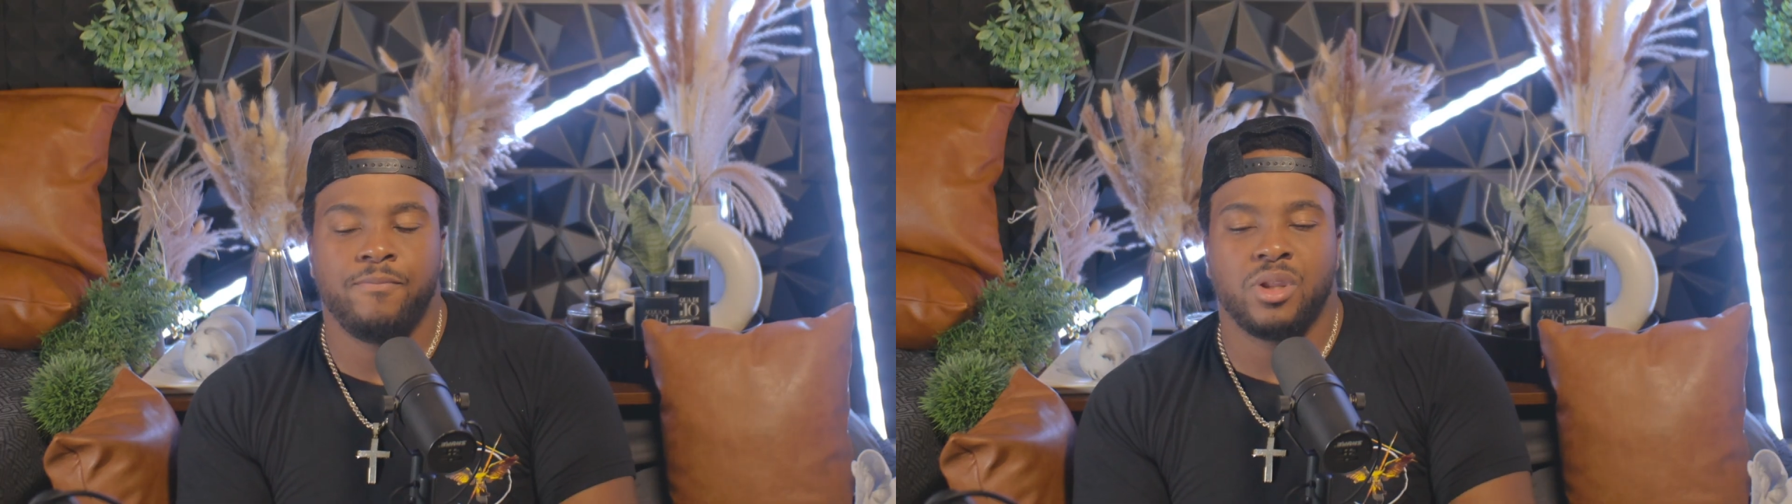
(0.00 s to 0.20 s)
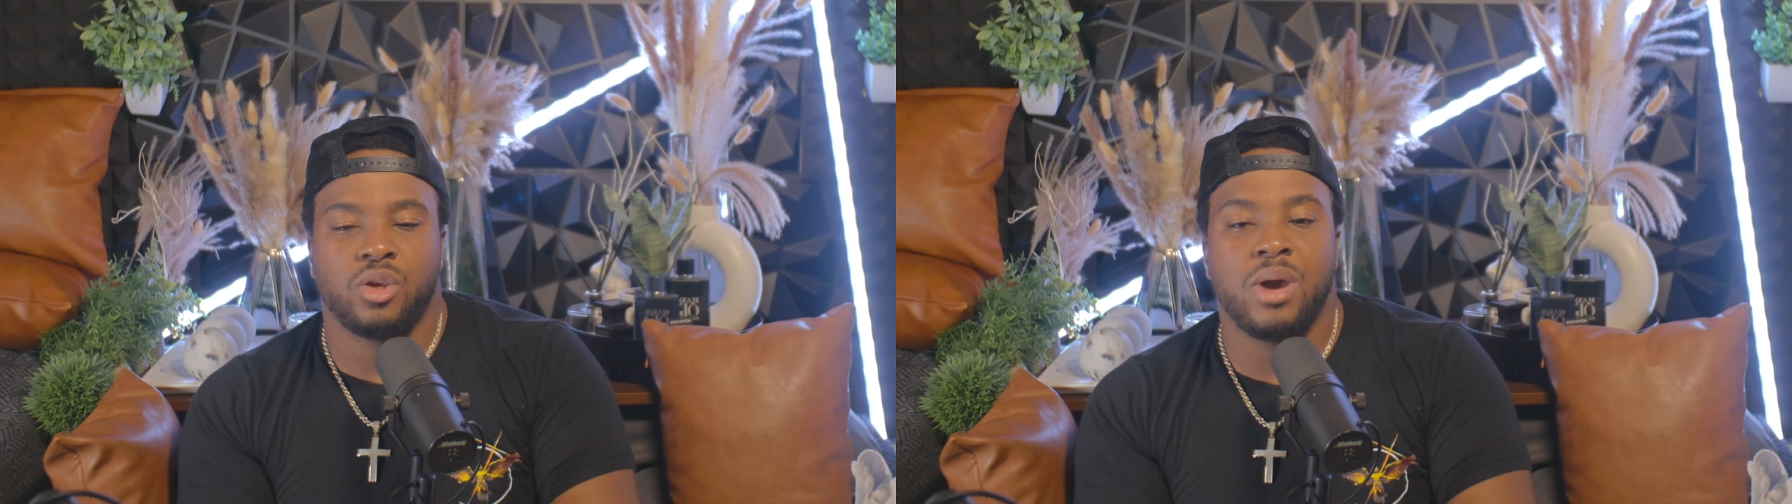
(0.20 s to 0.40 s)

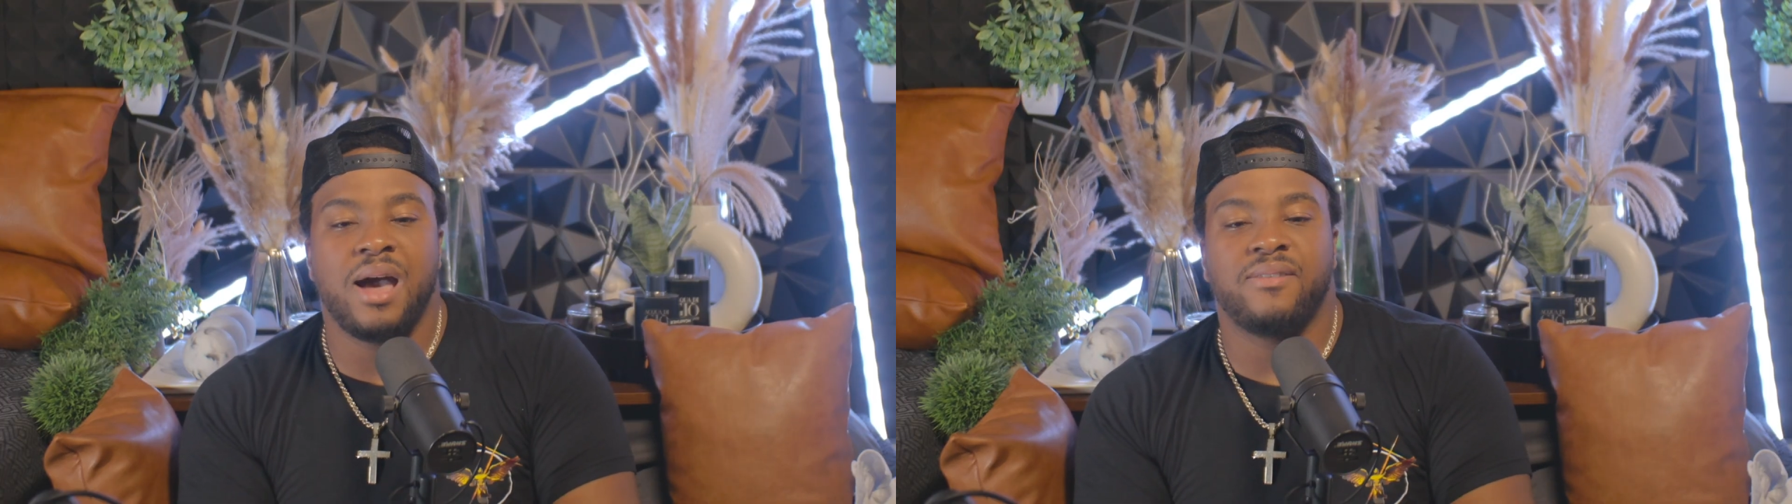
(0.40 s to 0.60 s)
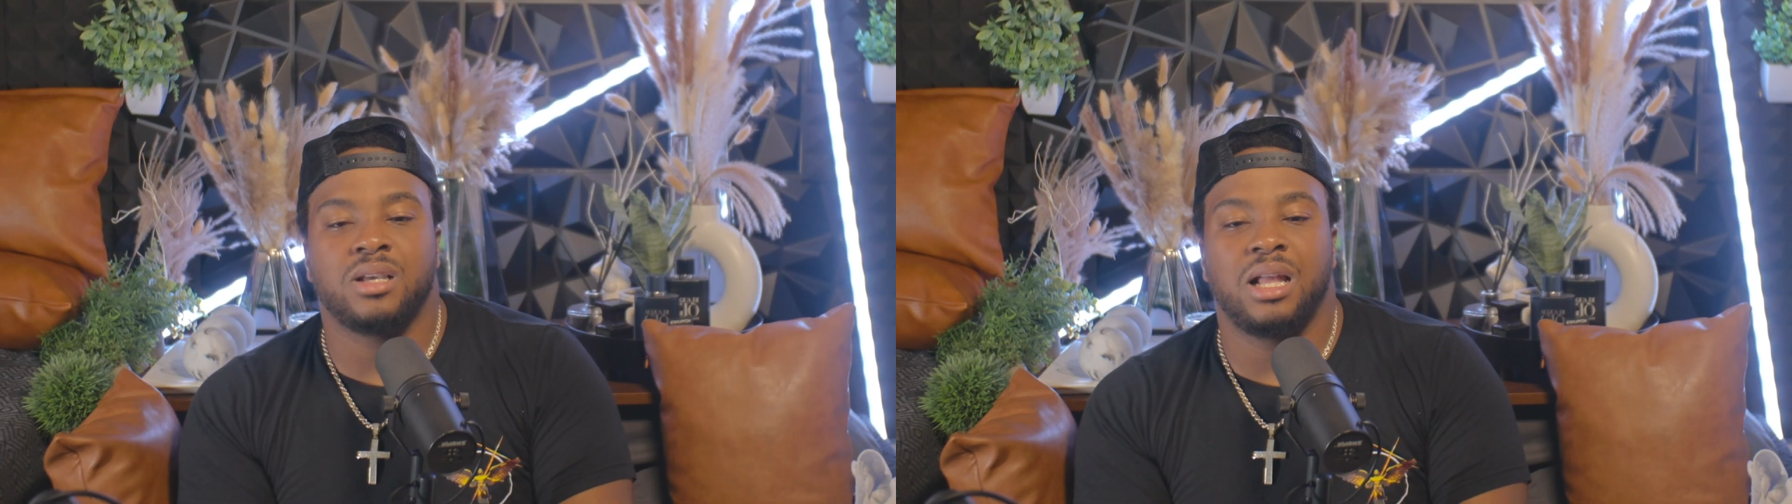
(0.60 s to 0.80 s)
You have
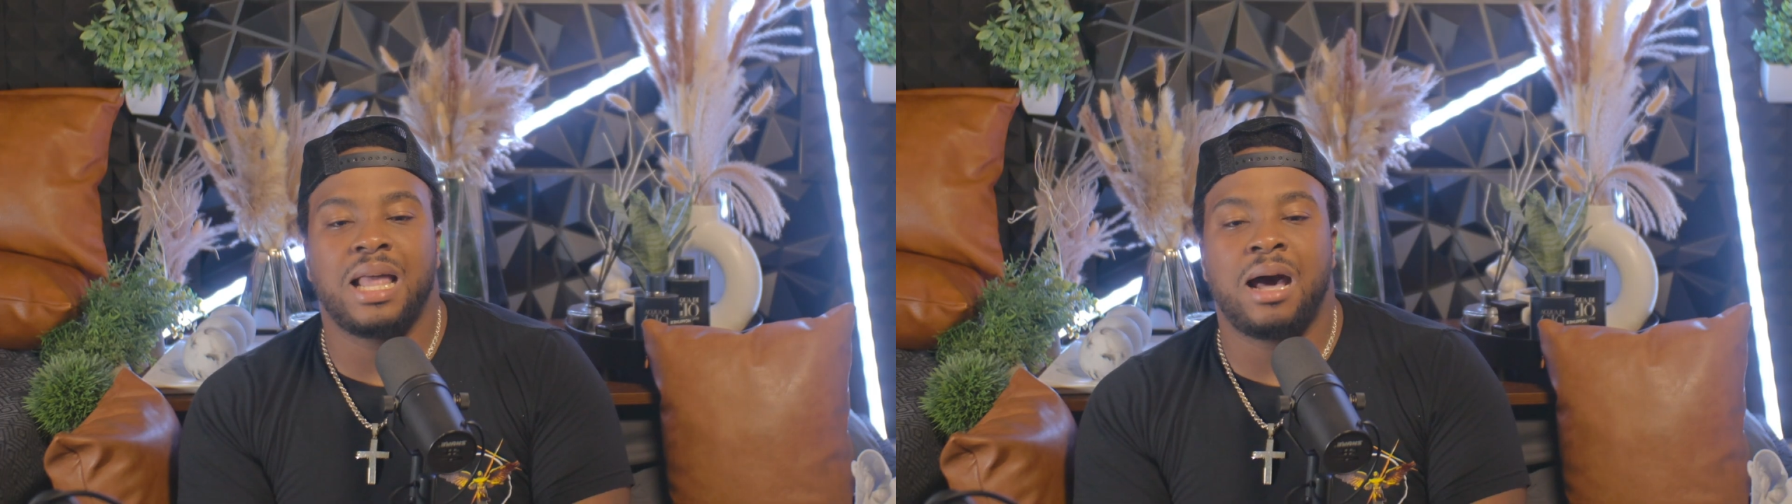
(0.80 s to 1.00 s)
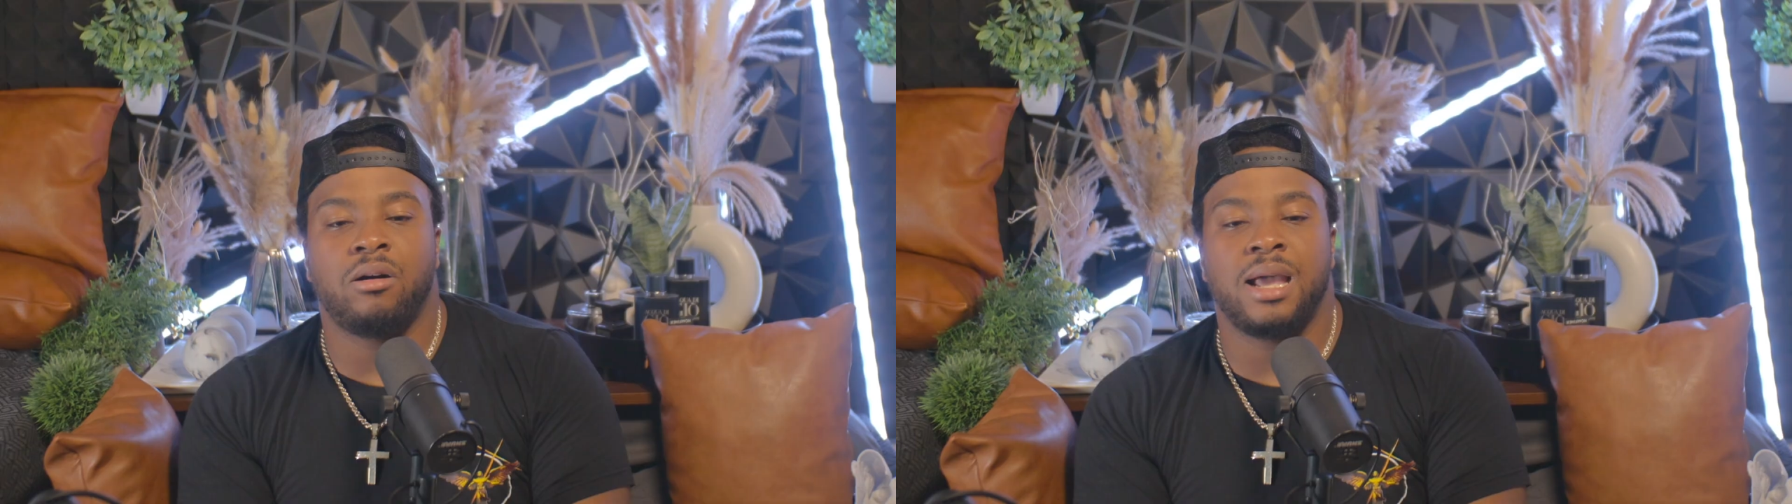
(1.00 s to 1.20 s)
to
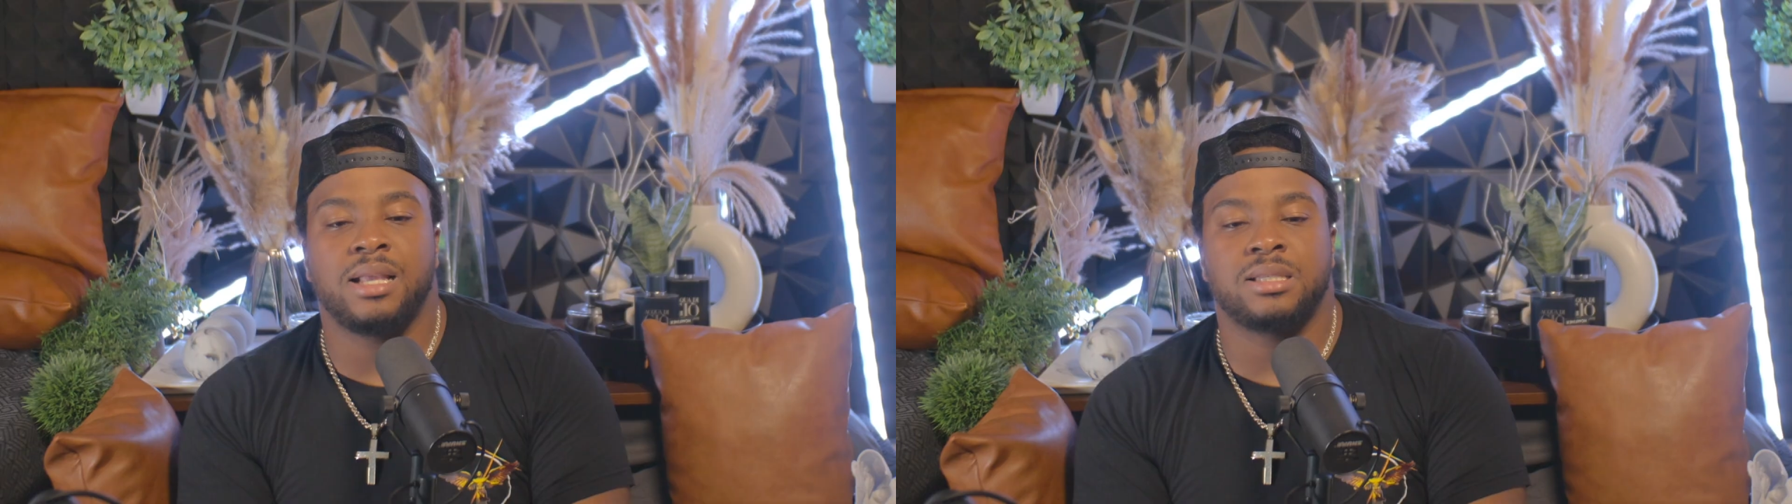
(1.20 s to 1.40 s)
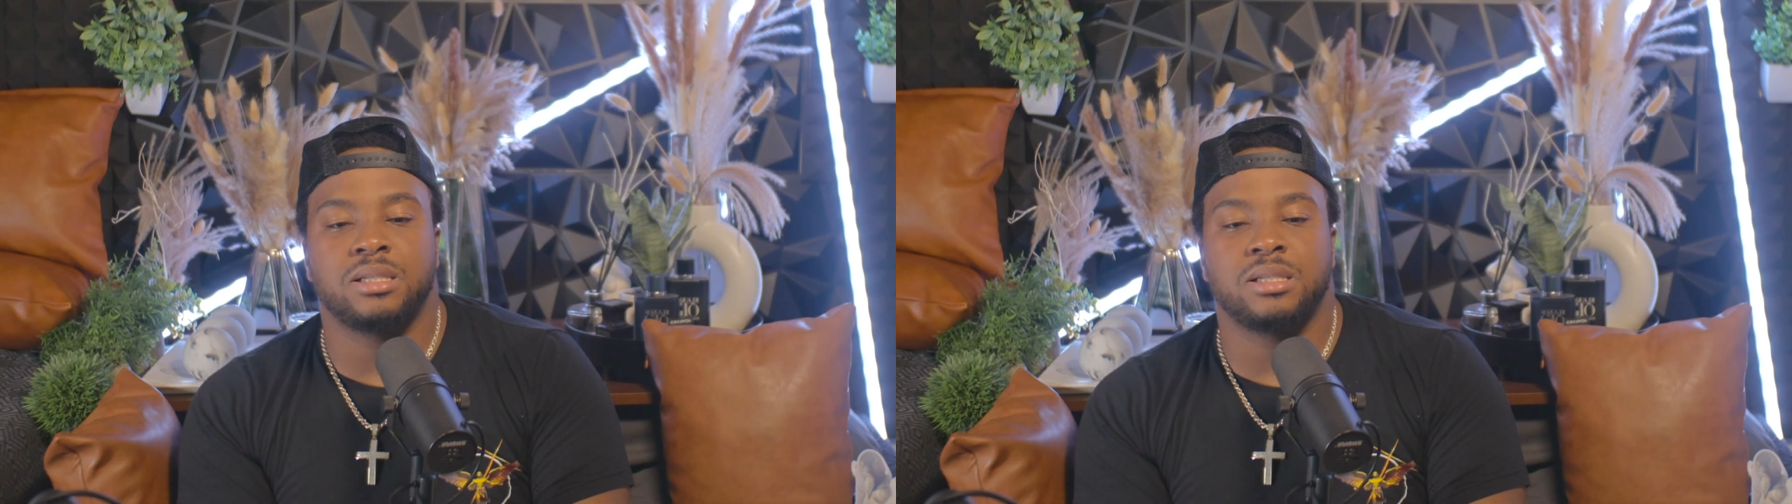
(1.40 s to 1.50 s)
allow that to.